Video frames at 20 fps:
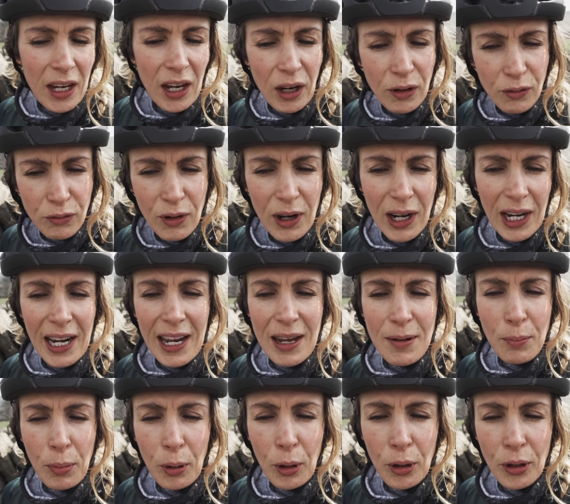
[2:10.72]
a really
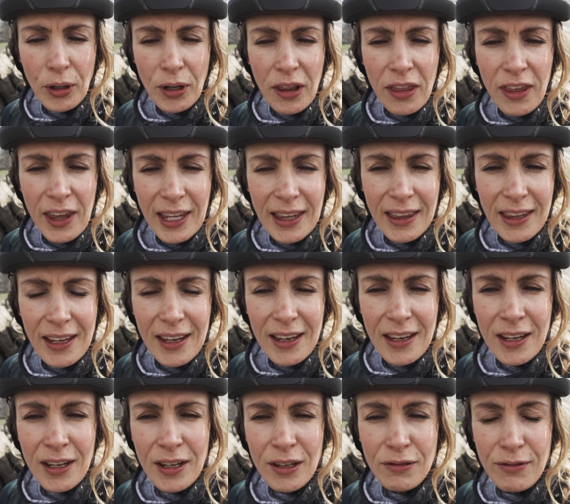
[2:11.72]
important thing that
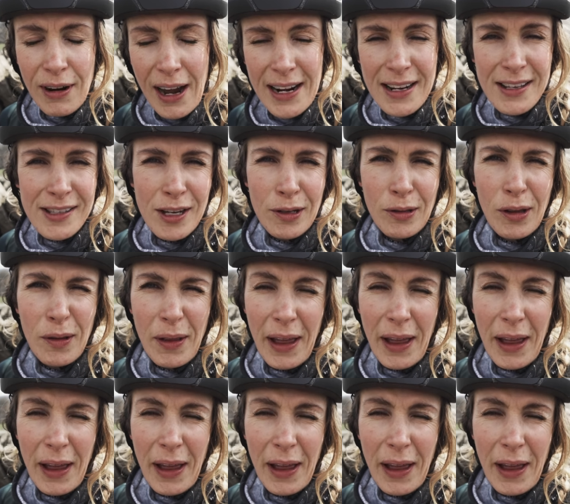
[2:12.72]
riding solo,